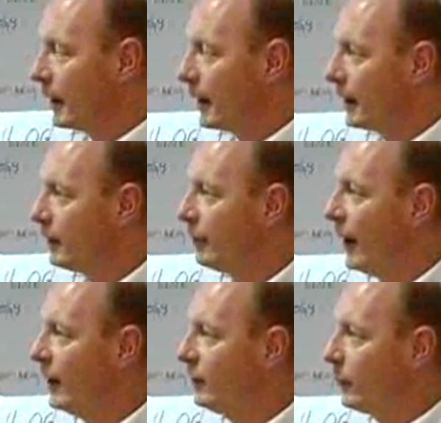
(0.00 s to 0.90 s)
It
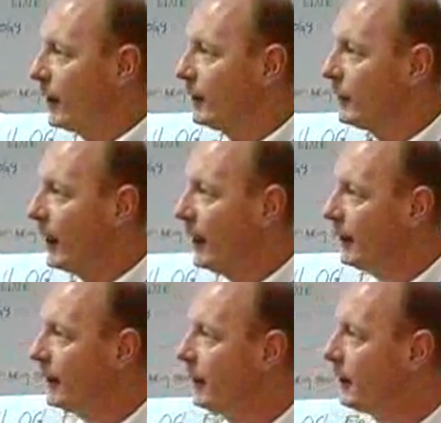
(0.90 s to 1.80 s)
defines where you're
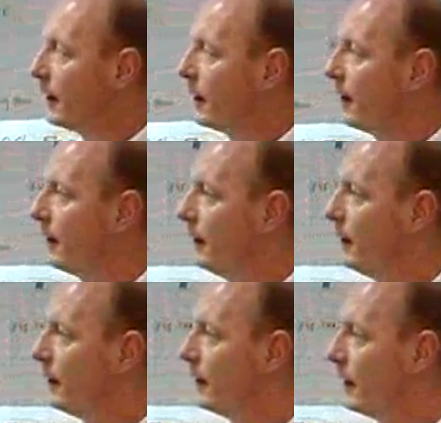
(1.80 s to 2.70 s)
heading.
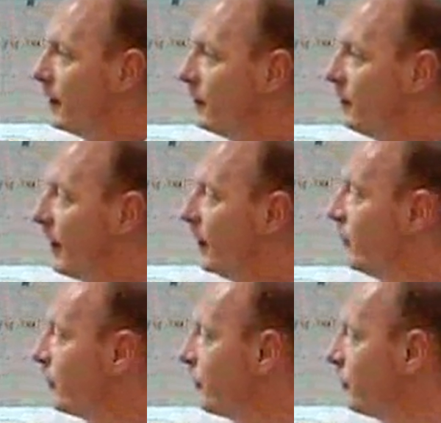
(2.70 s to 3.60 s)
It defines
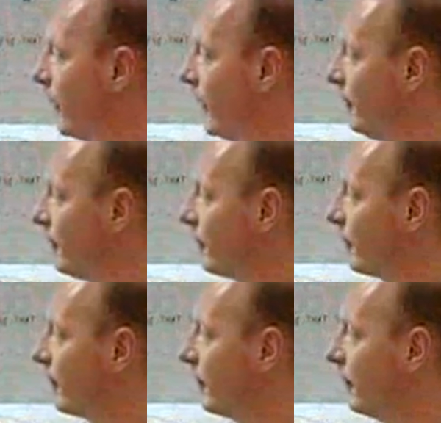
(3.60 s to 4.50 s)
your strength.
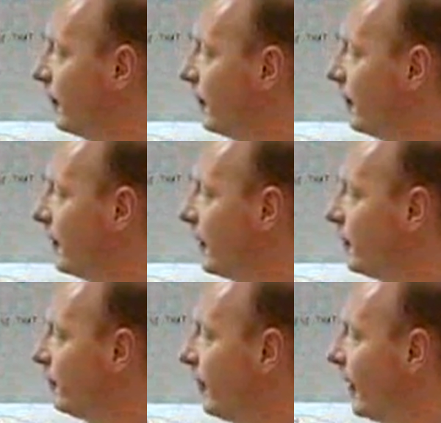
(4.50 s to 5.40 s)
It
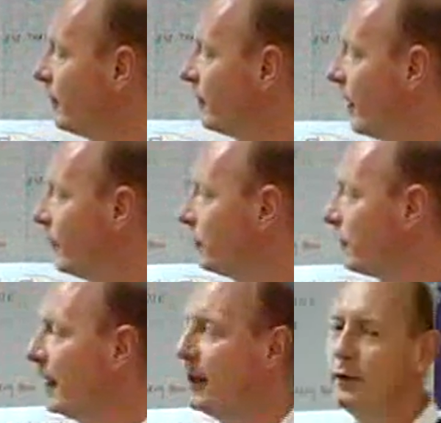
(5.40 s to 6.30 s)
defines how you
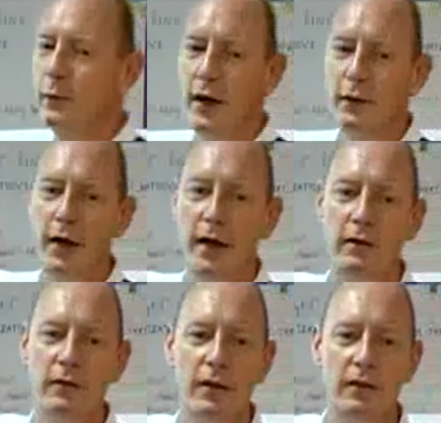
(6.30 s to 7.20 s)
relate to other
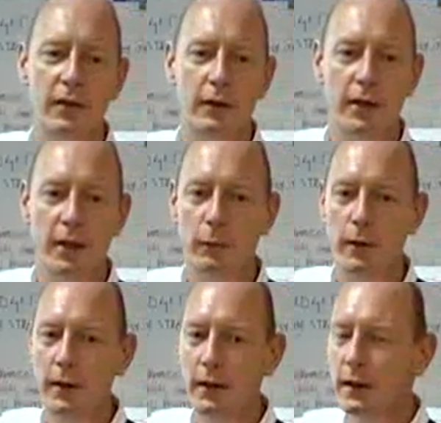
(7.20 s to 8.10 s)
agencies in your
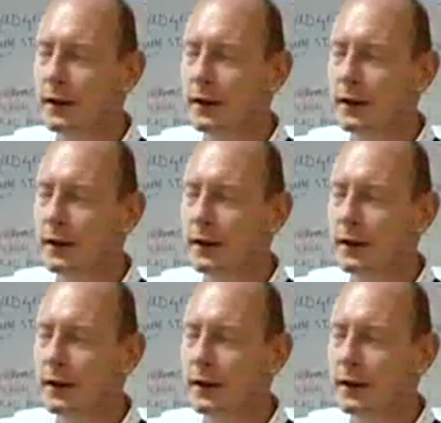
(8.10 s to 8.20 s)
network.